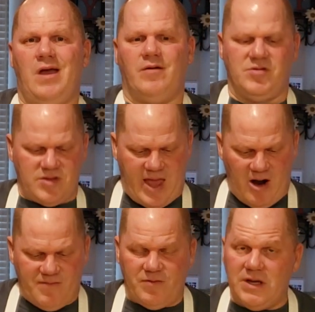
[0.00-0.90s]
I just
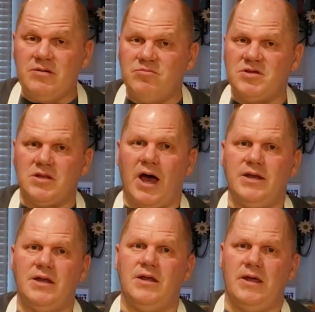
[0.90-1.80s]
carefully slide
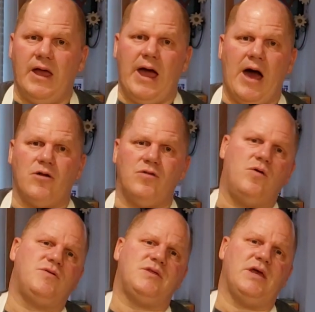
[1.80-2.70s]
it out of
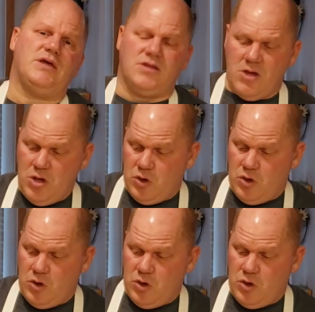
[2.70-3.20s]
those things.